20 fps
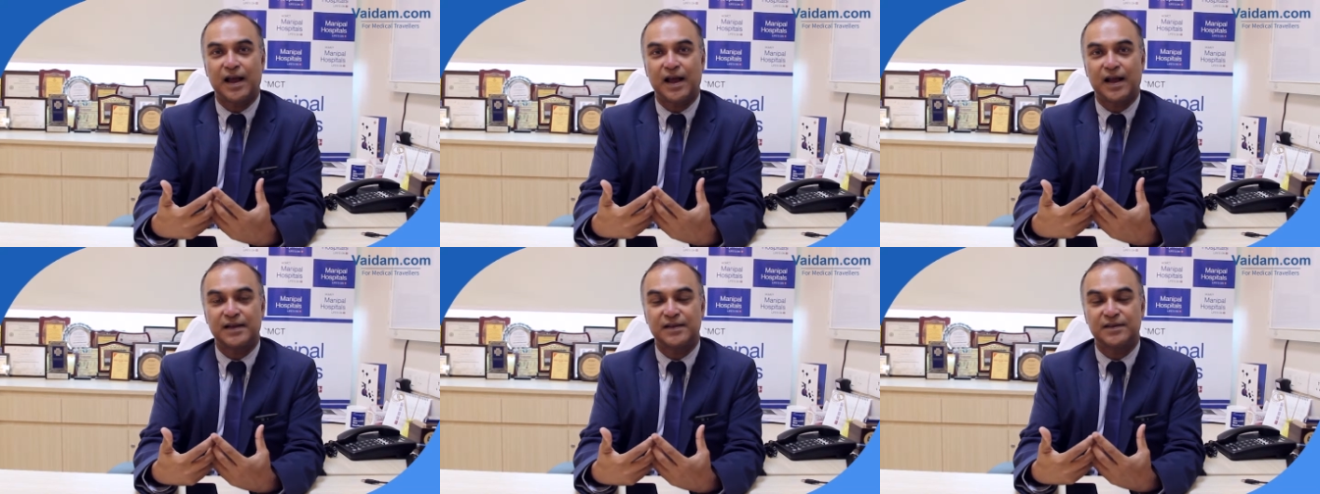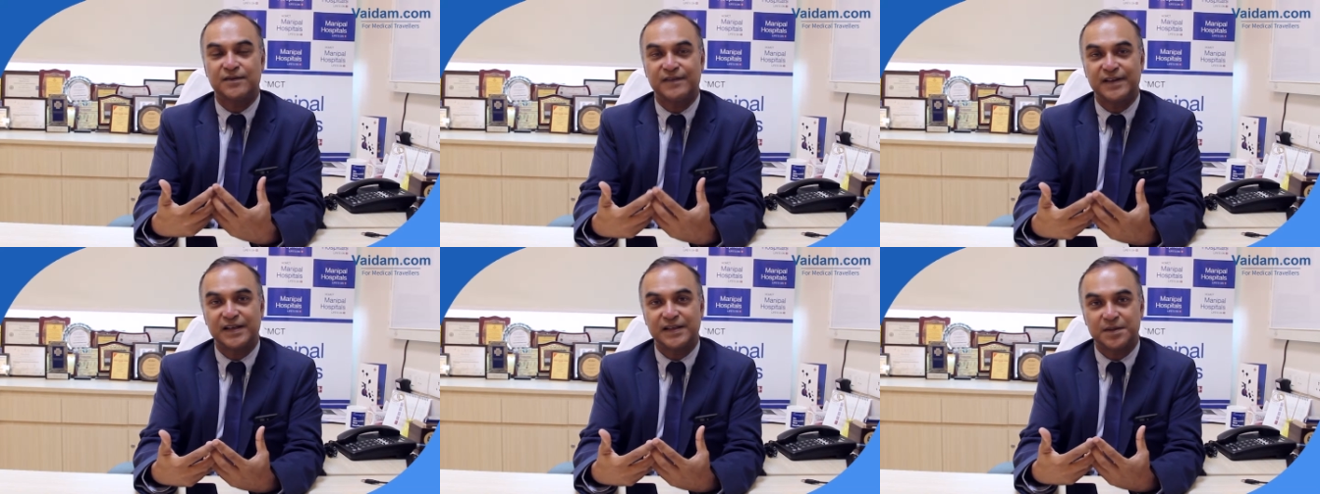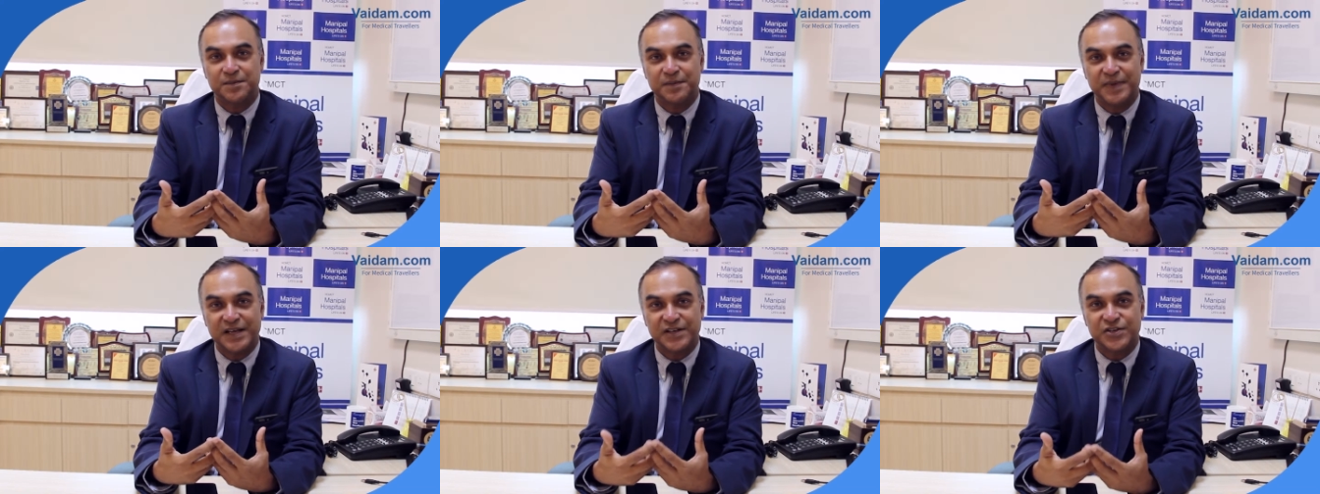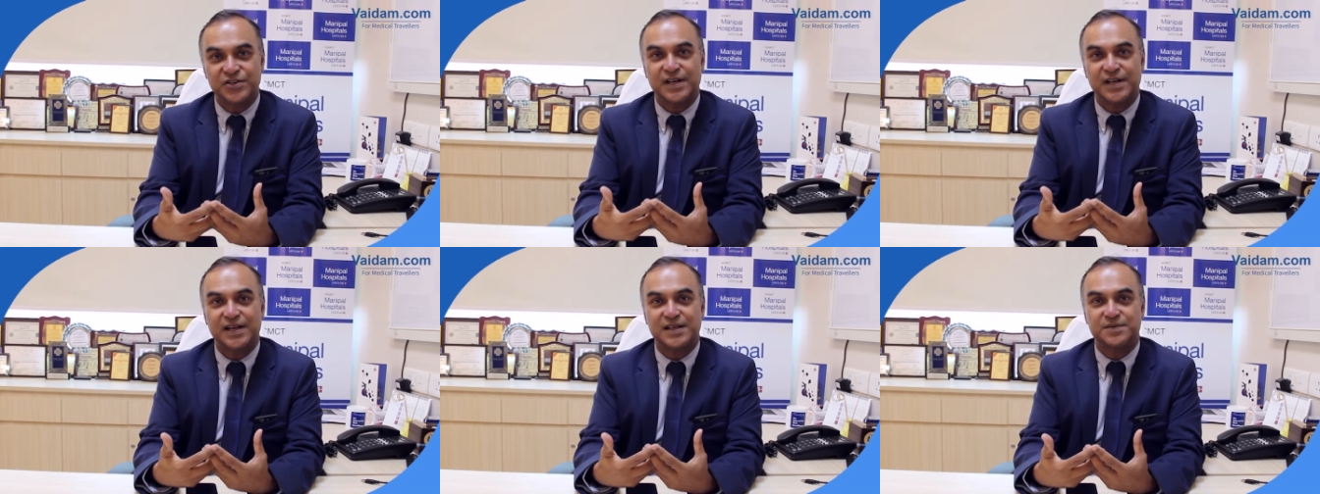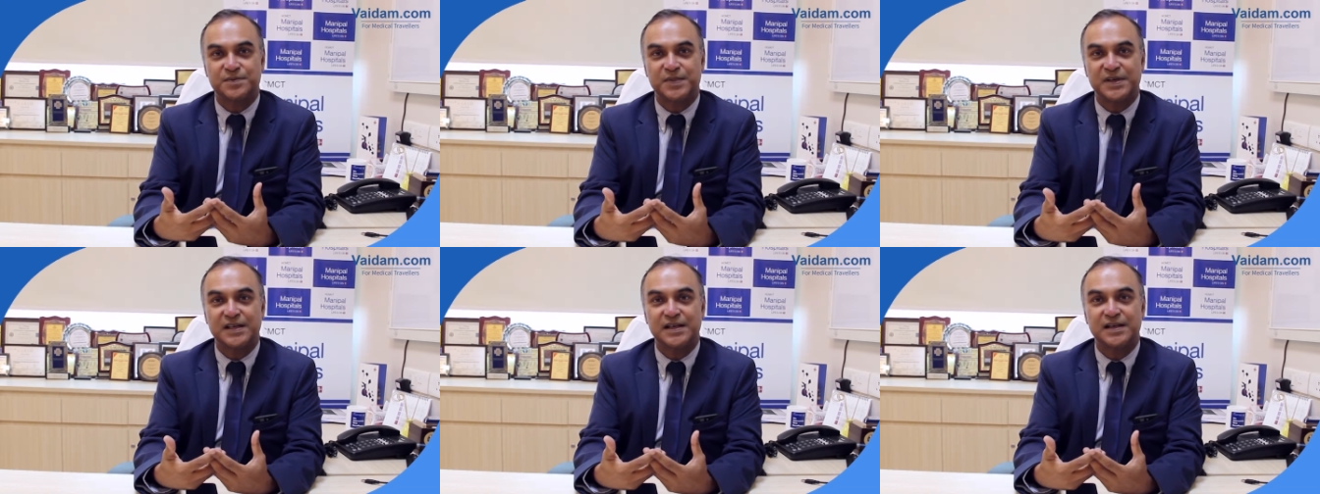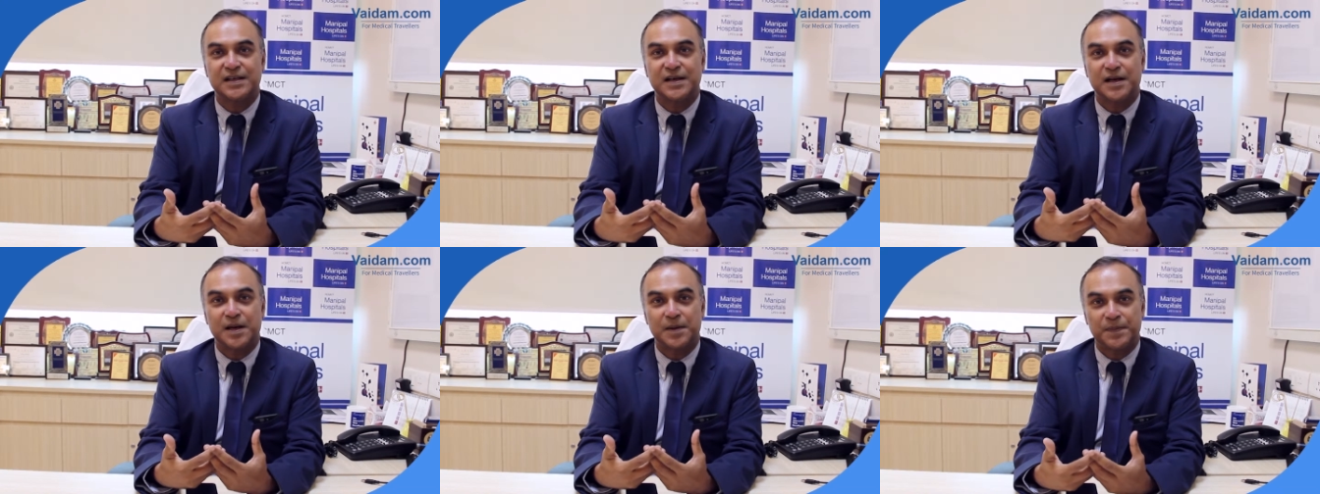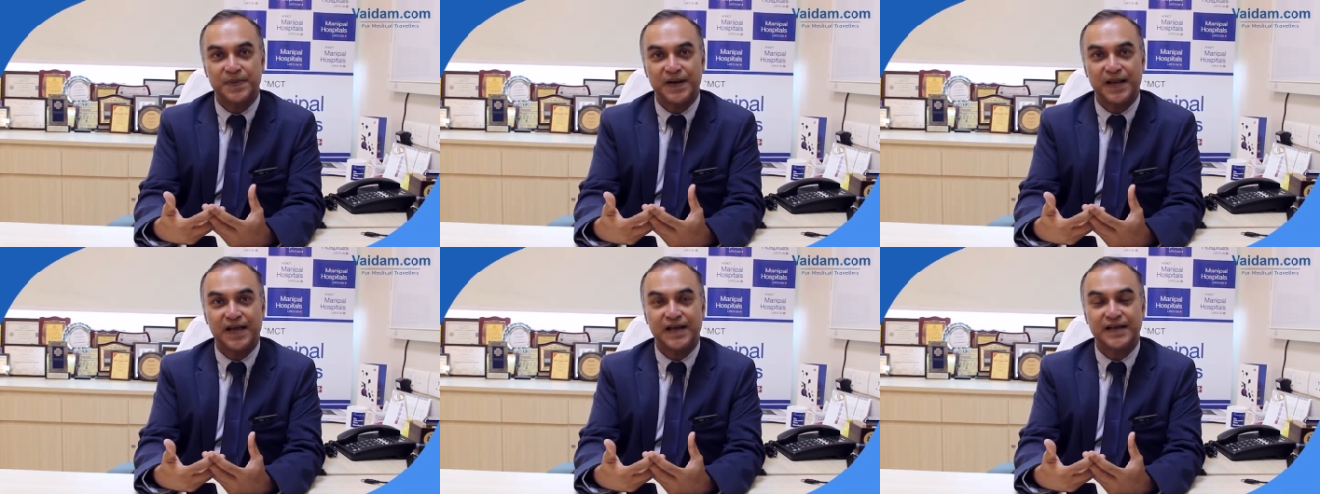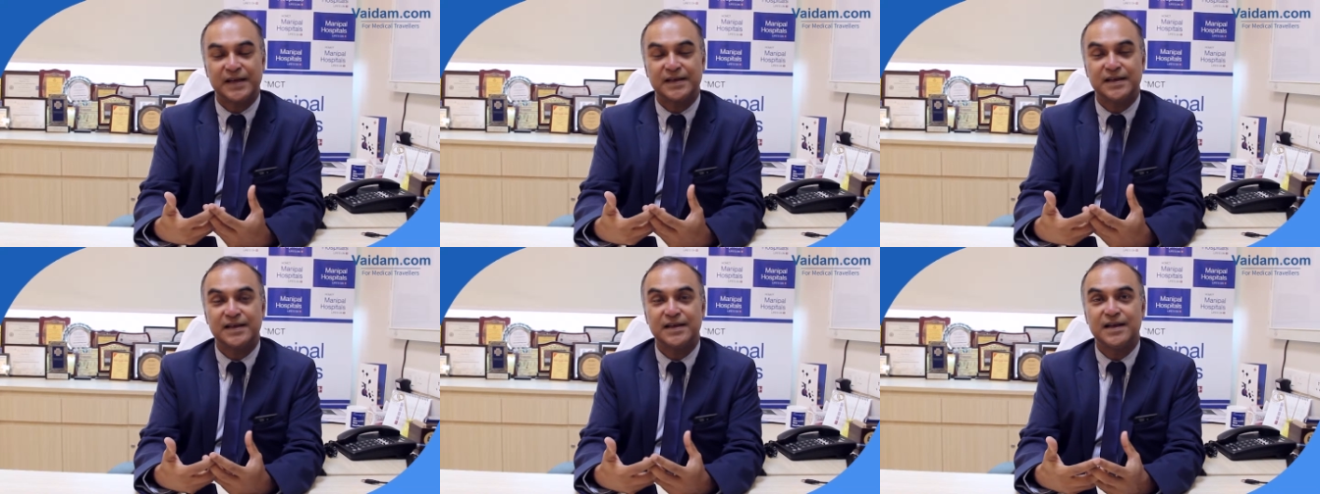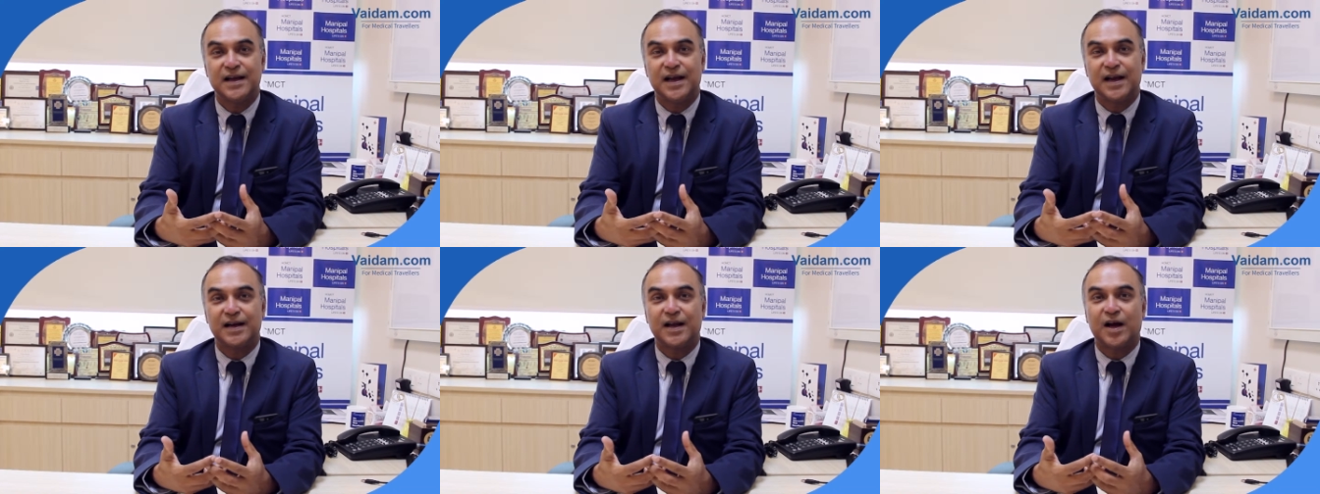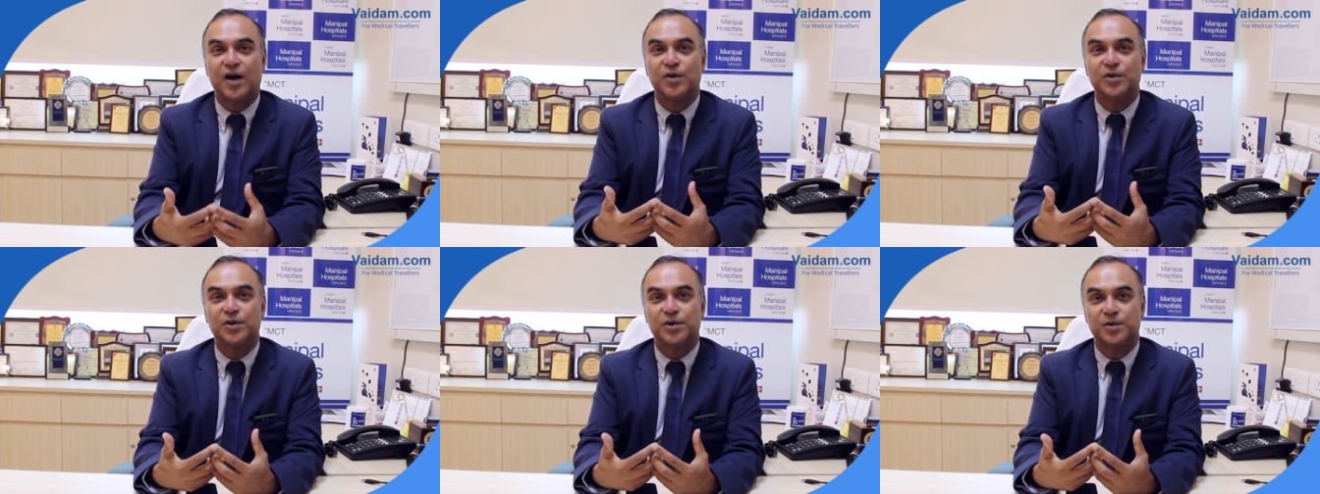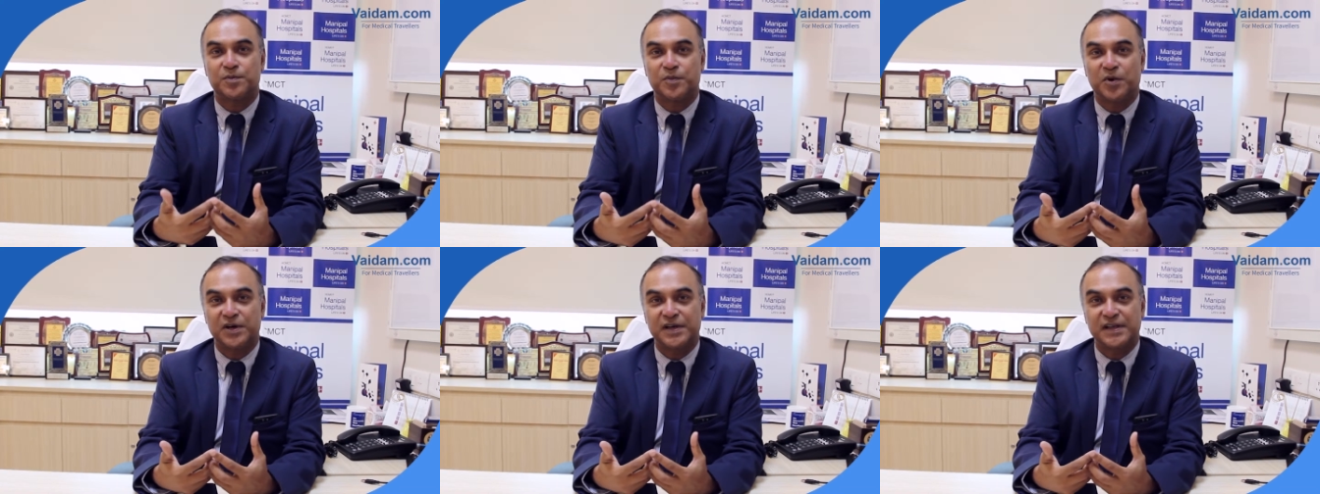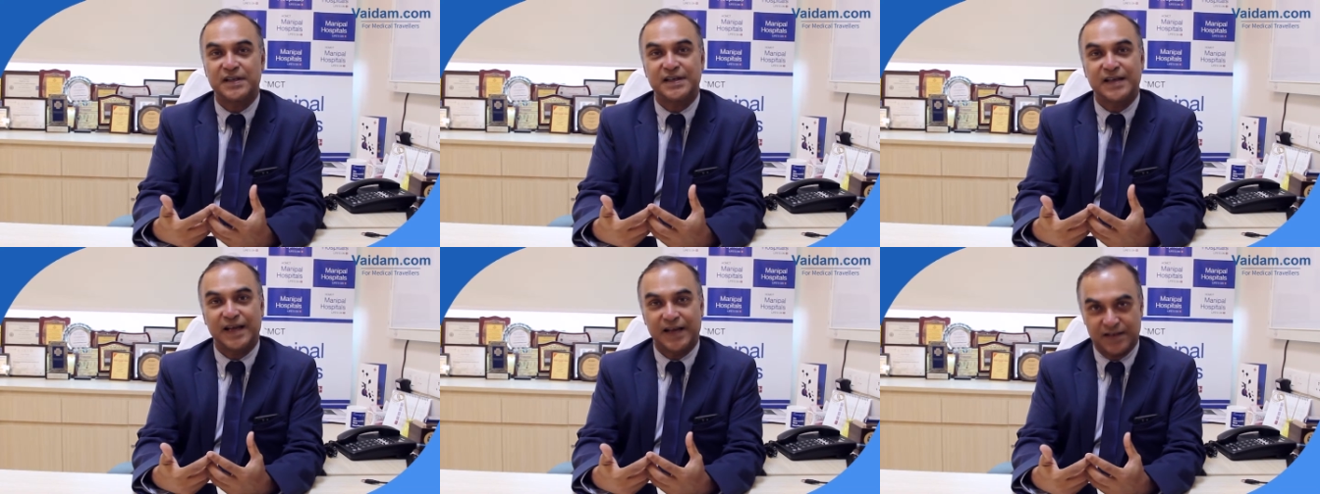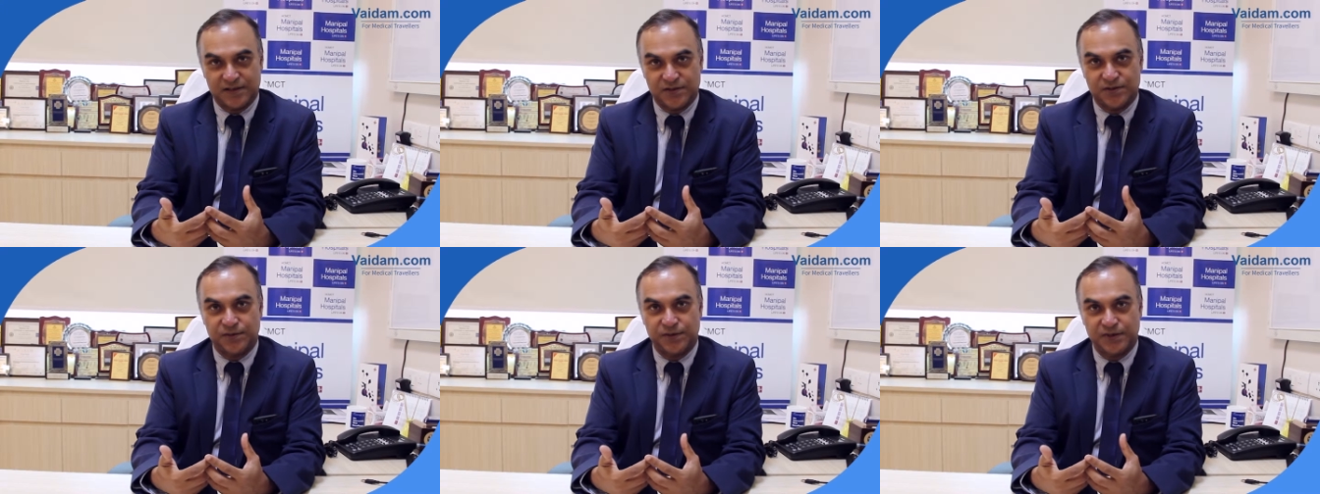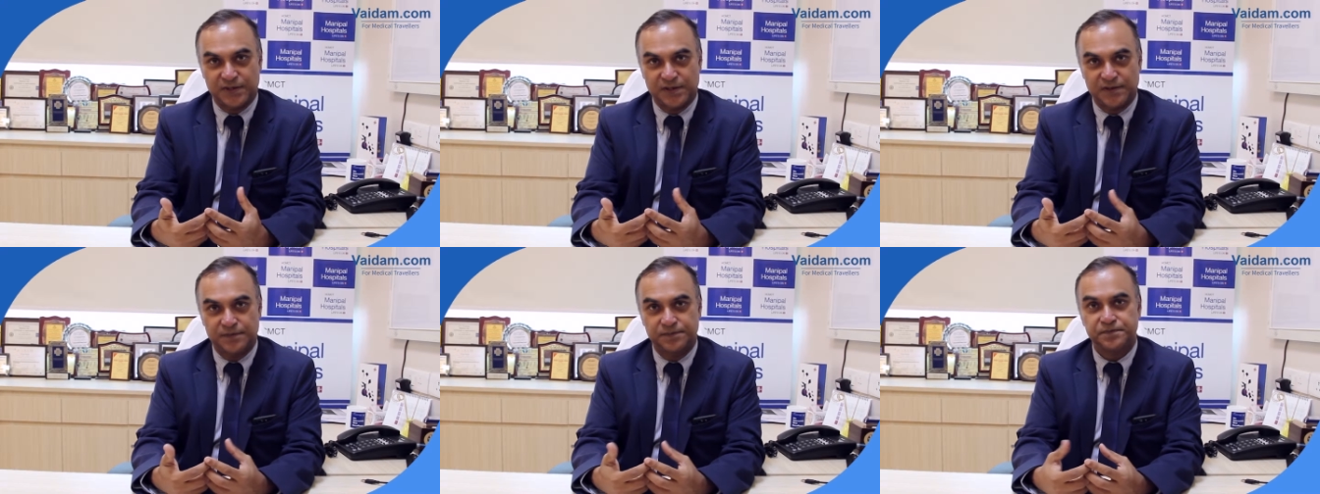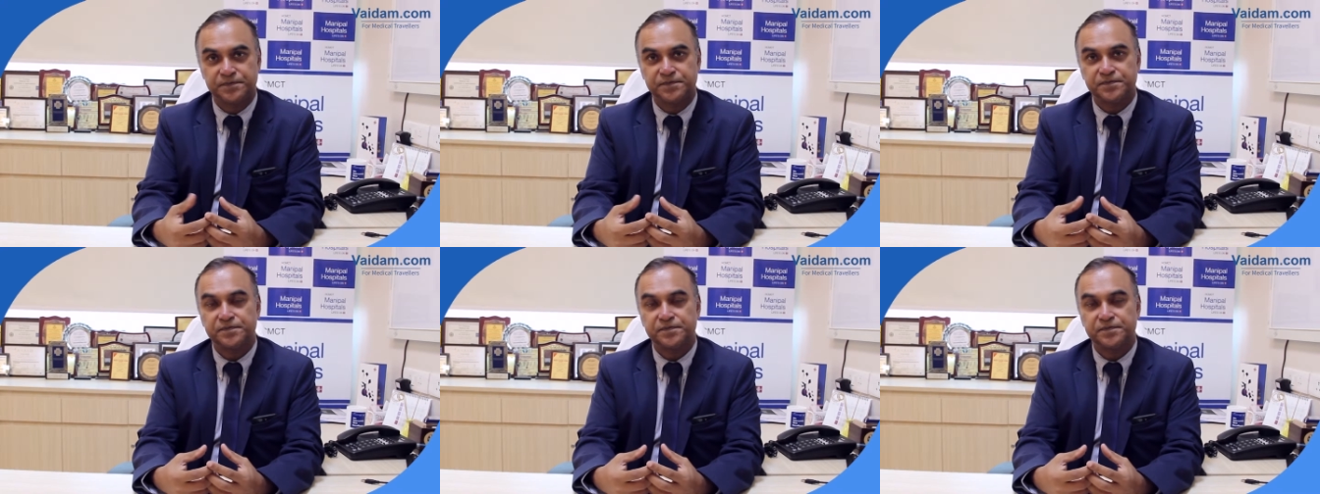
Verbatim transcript: and the way the mesh has been applied and how your body reacts to it.